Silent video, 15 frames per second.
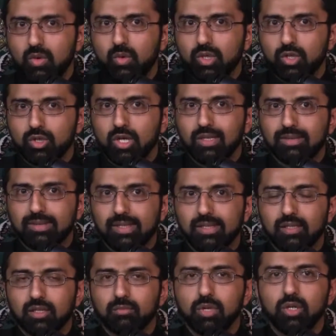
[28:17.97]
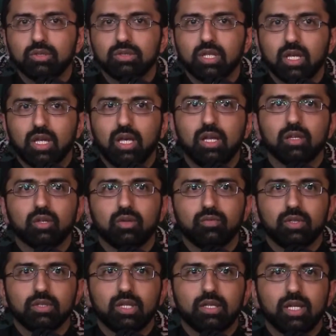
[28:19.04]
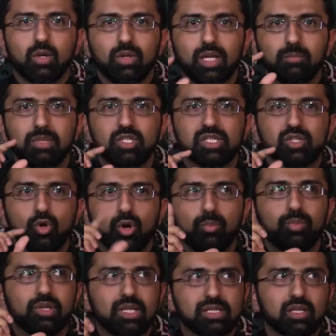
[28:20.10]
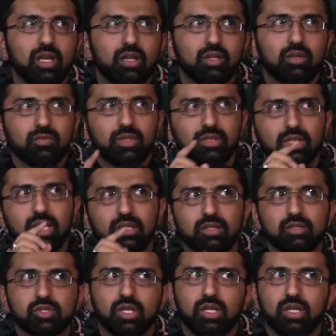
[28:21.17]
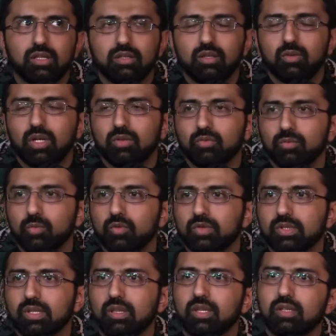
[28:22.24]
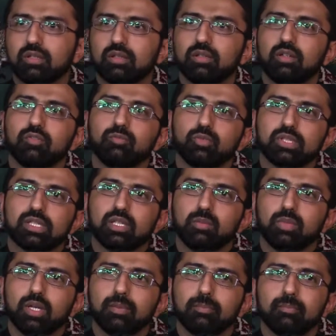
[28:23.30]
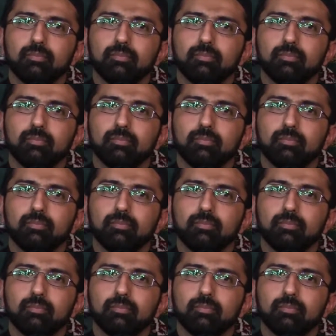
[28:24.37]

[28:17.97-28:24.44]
We do not think about the khalq of Allah. Now let me just open this khalq of Allah, and inshallah I will move to the dhikr of musibah.